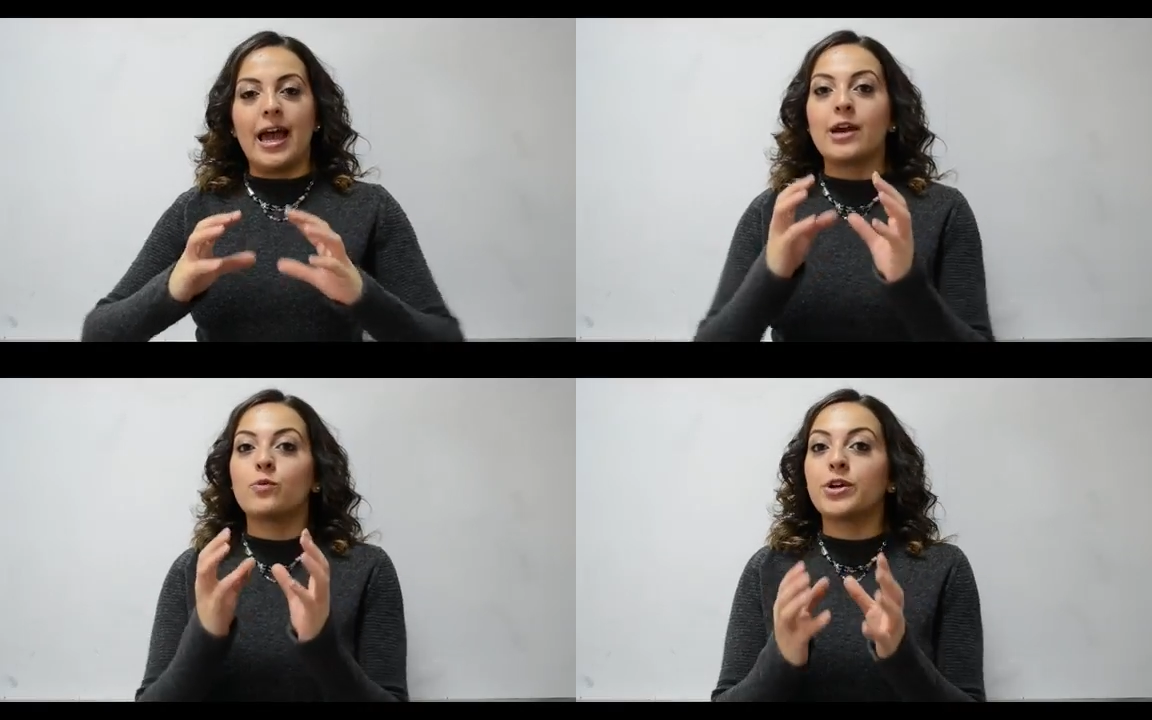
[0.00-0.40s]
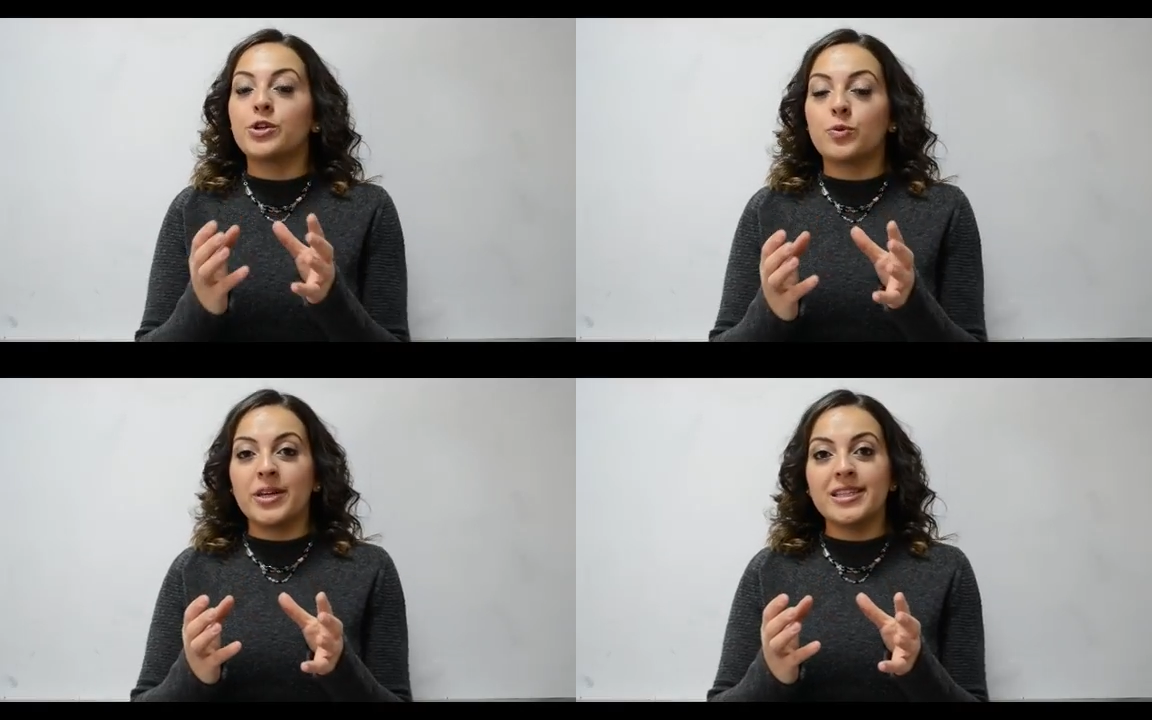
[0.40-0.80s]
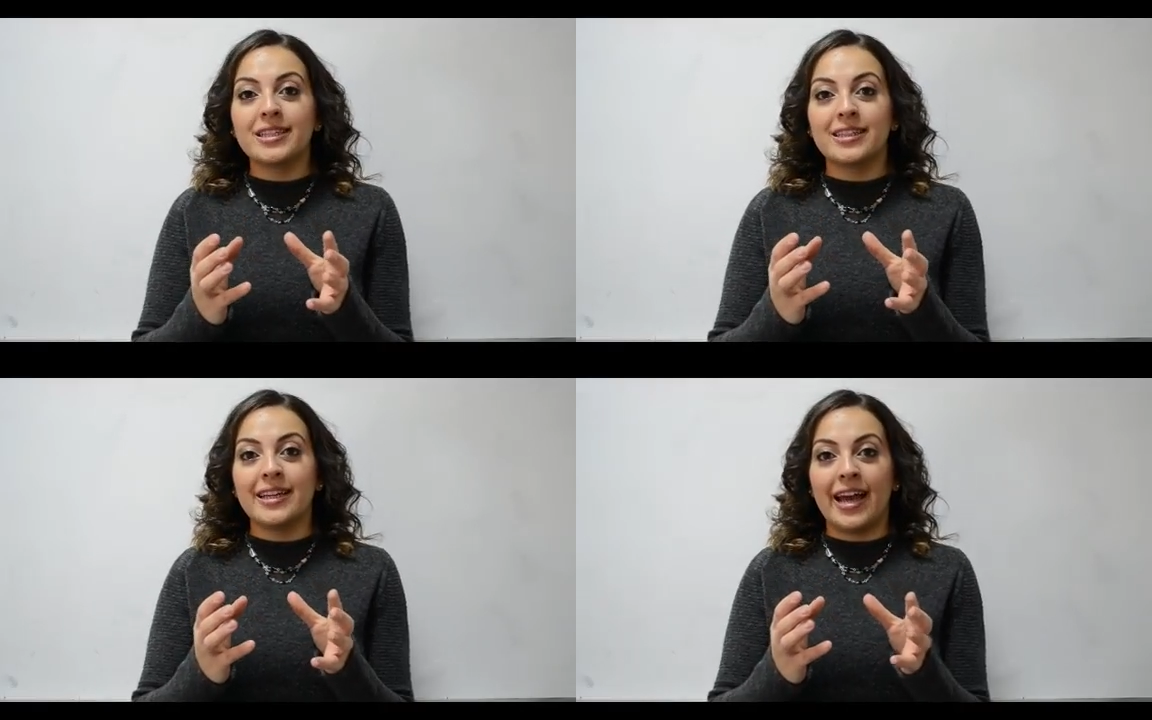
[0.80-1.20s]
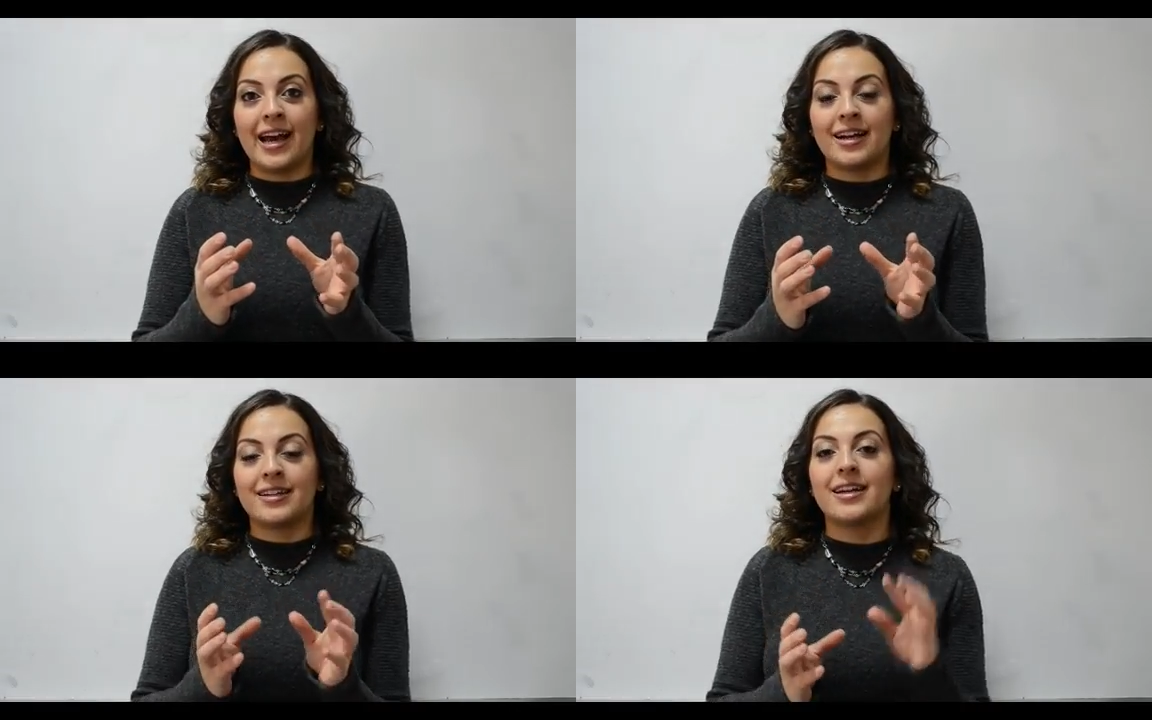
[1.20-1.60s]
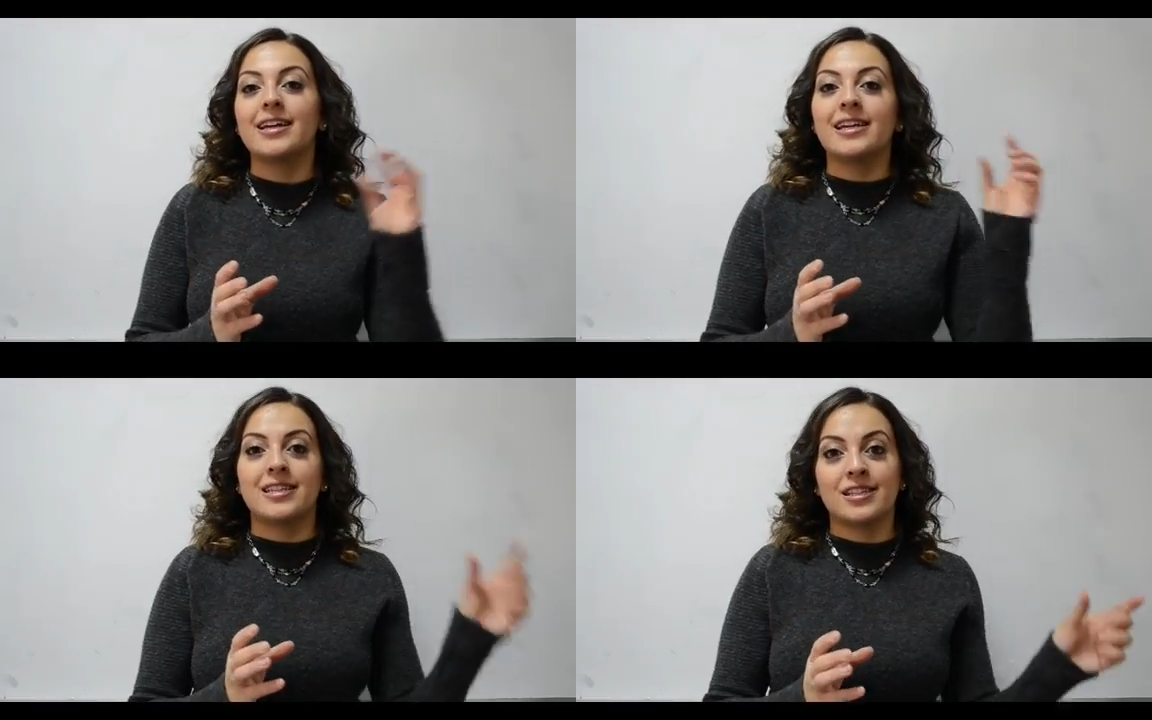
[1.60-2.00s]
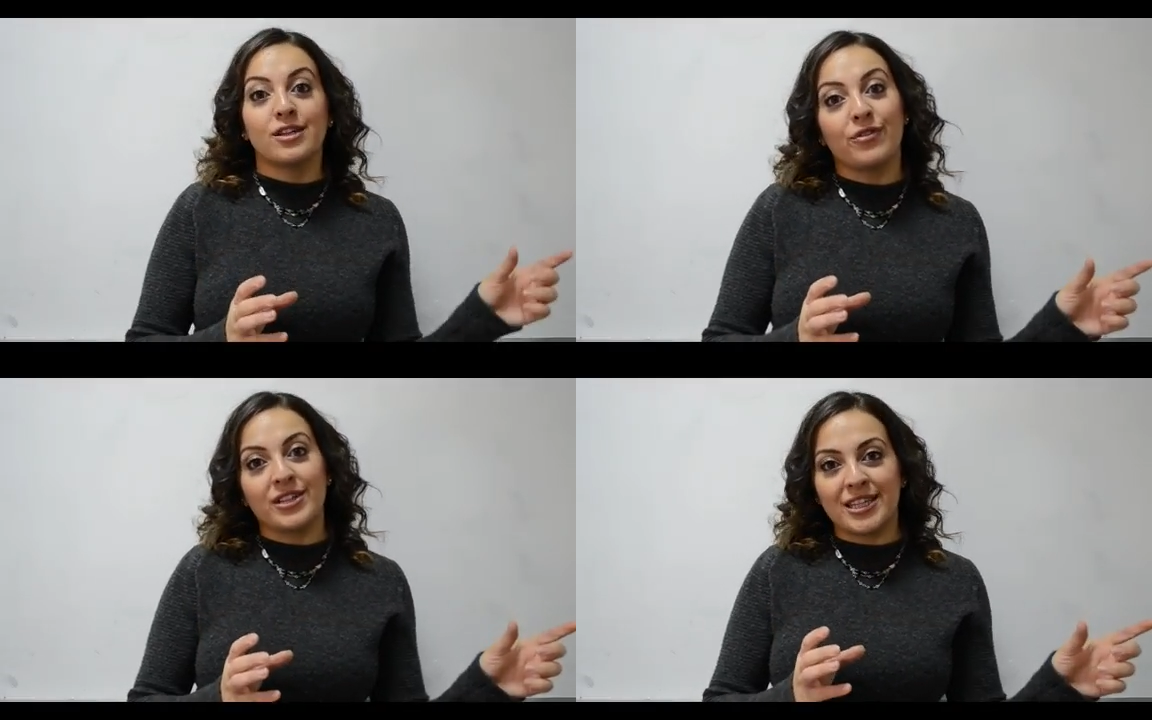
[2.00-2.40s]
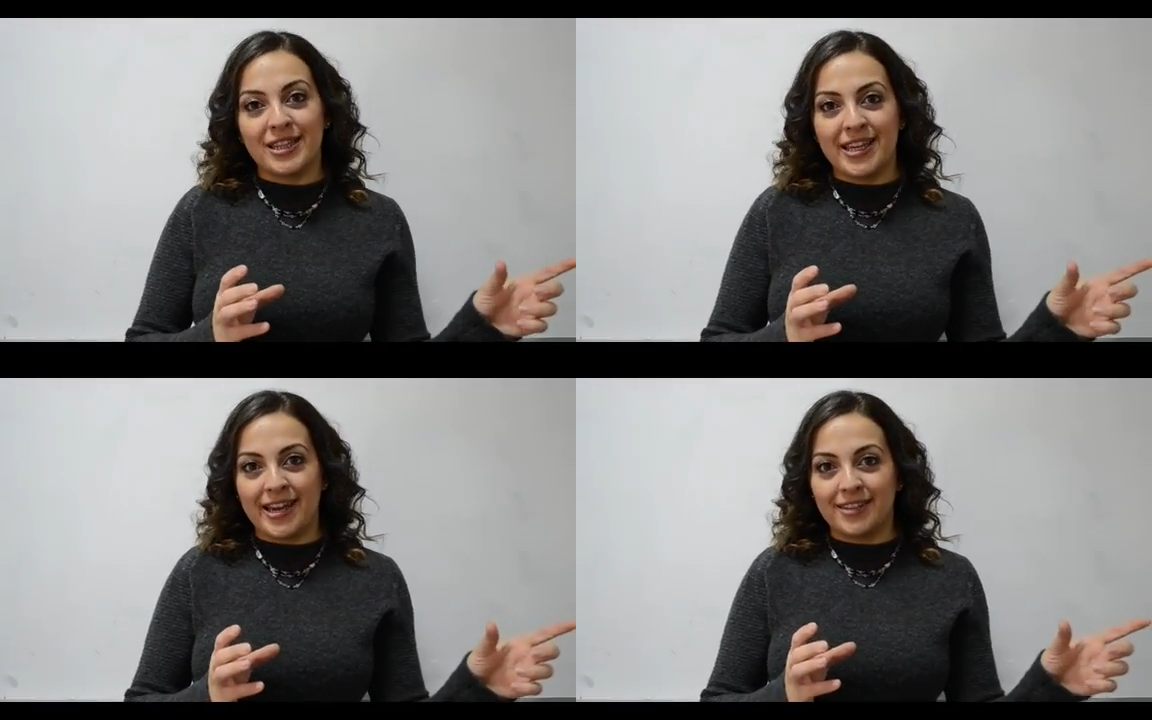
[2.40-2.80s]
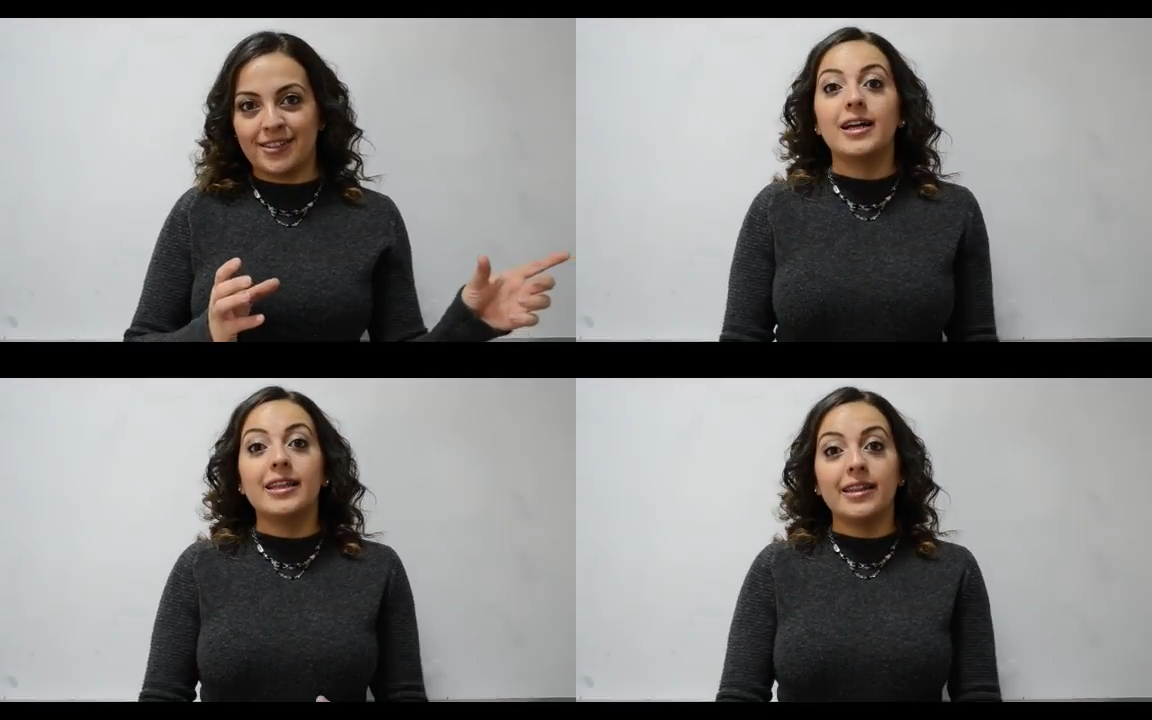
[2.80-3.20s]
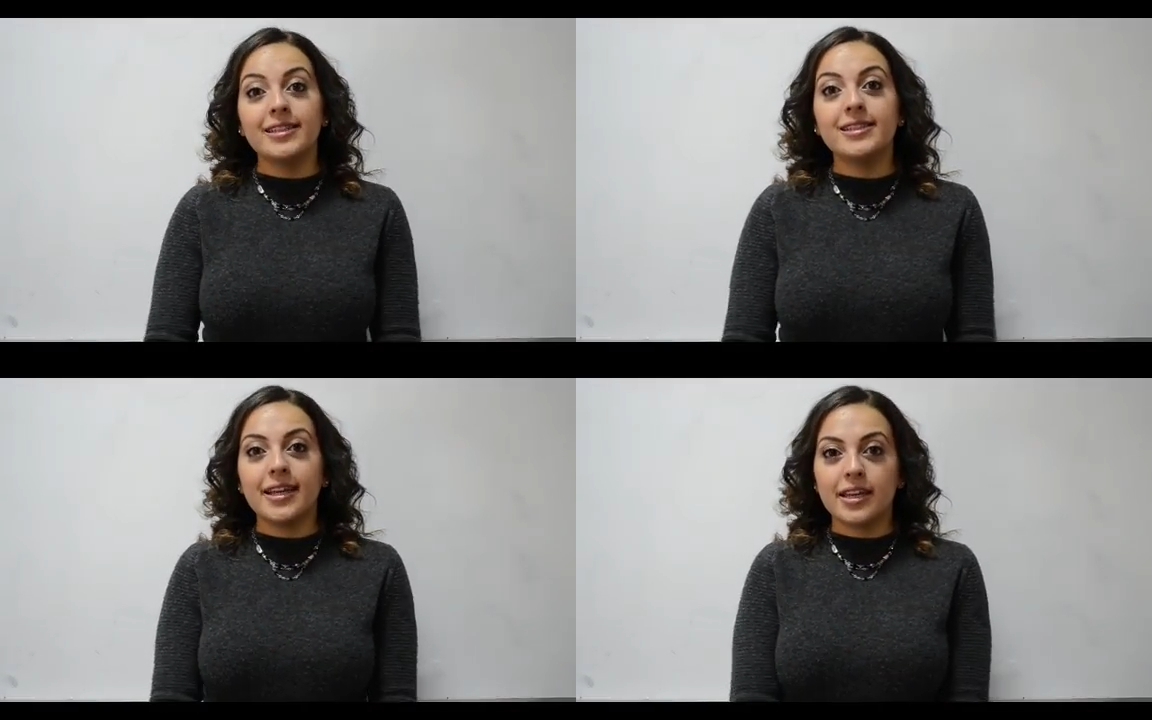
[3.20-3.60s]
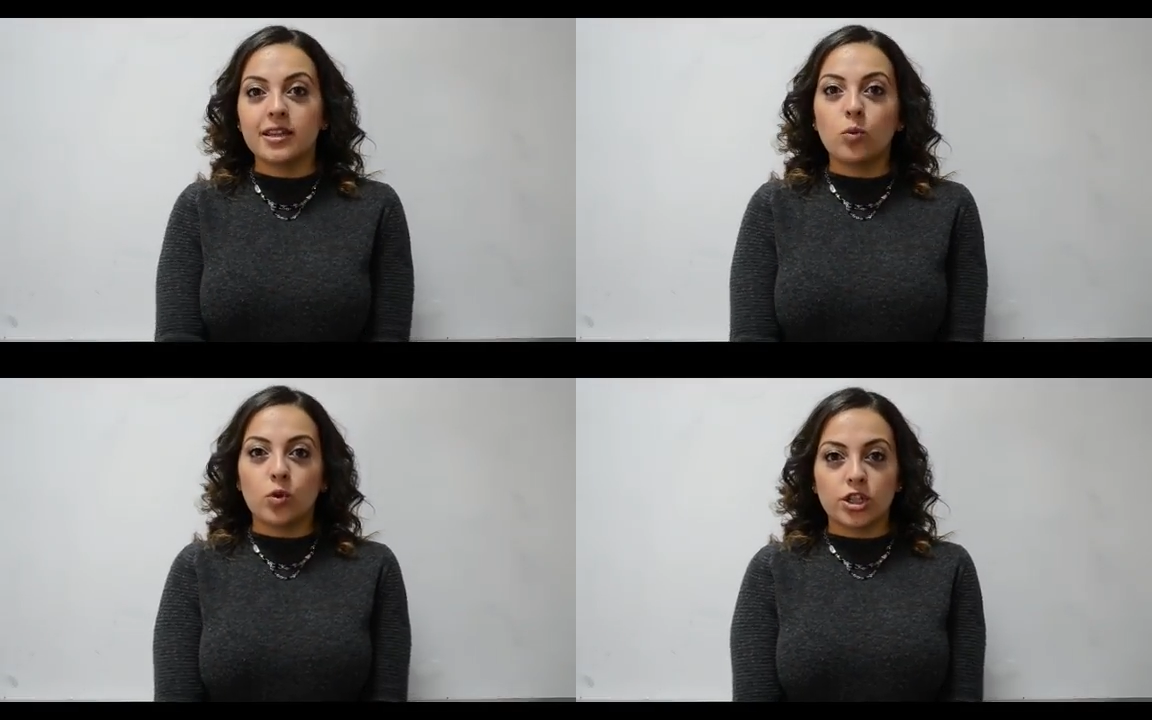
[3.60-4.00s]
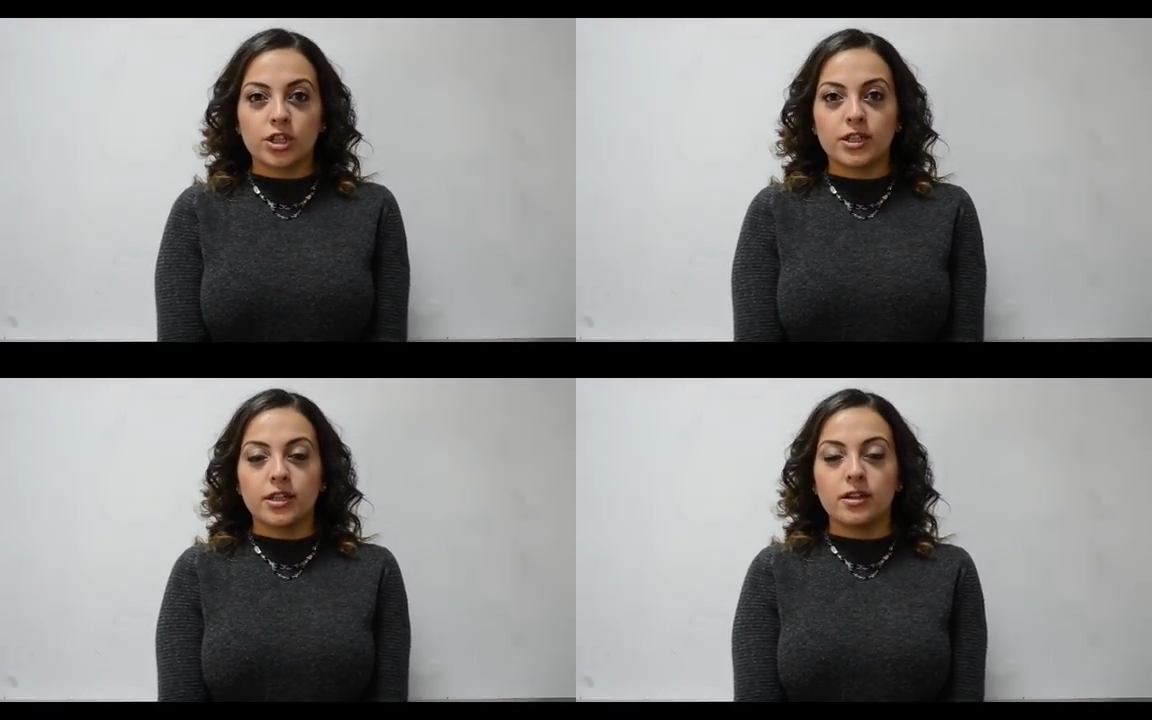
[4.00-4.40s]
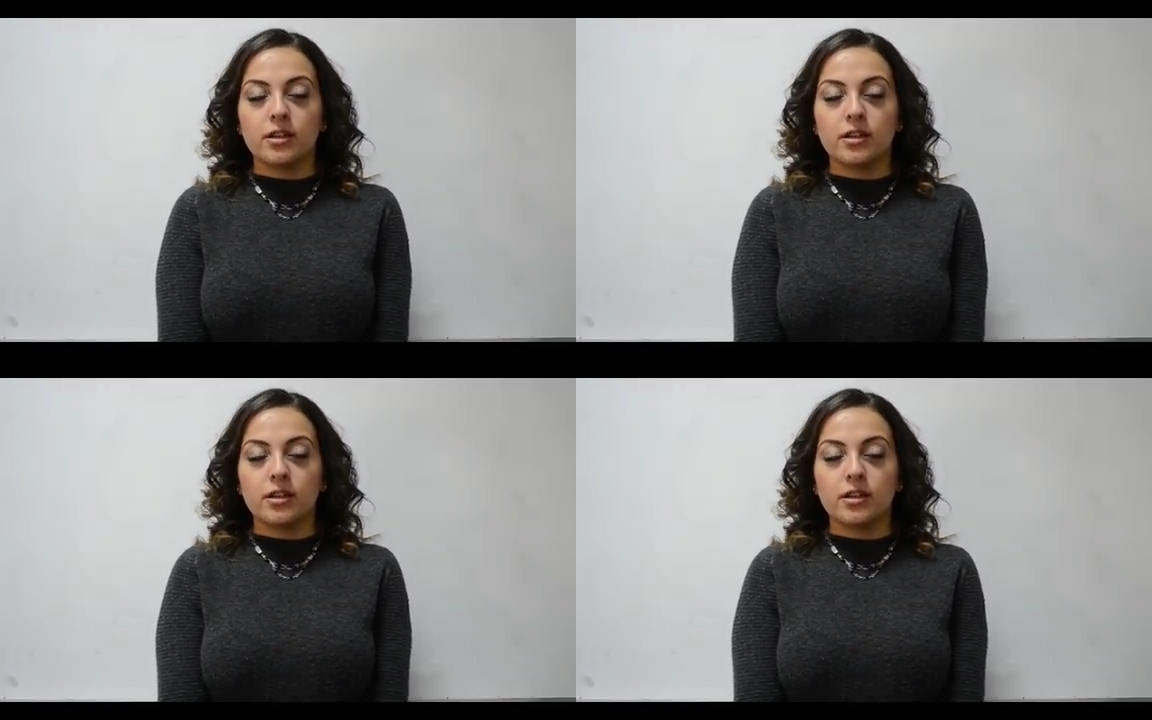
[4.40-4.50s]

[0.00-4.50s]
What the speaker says: And what you basically add is a suffix at the end. Let's take the word